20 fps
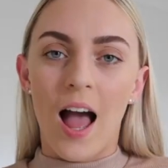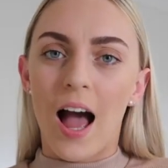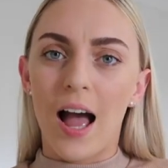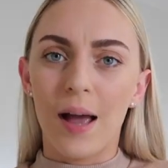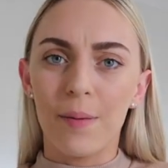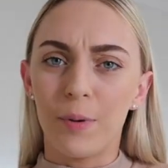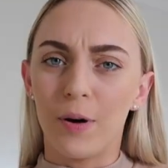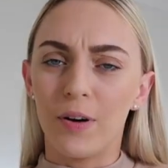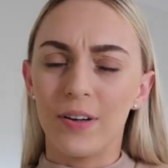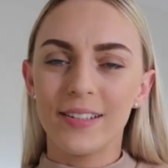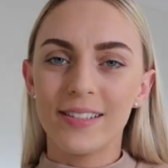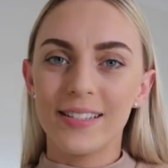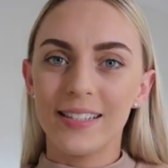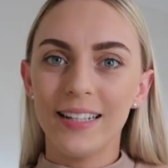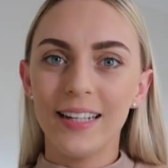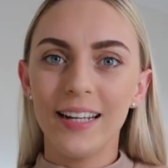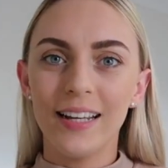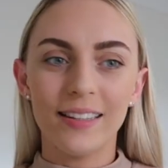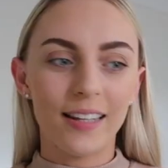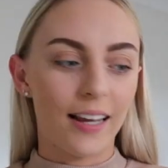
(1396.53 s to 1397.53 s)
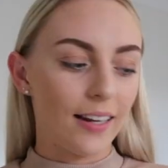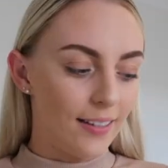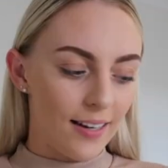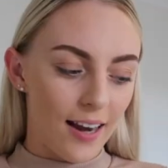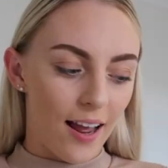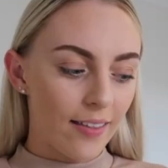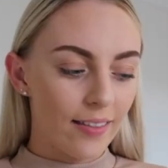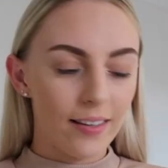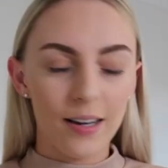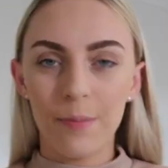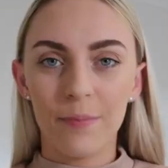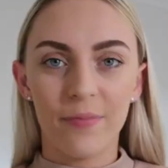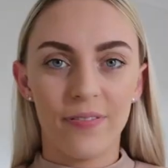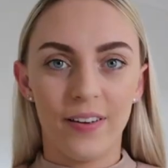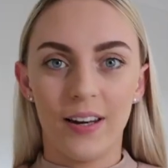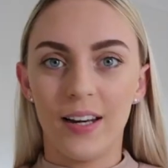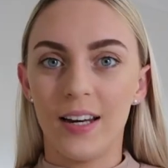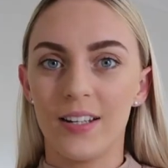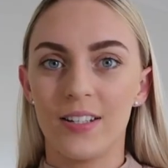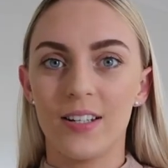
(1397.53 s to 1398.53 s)
I'm honestly like now that I'm
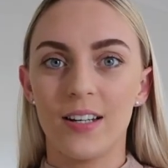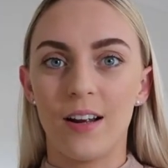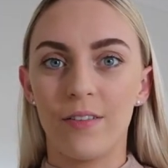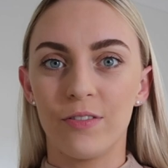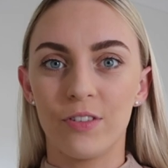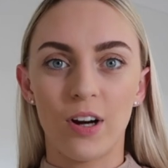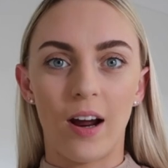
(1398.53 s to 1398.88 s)
finished and I've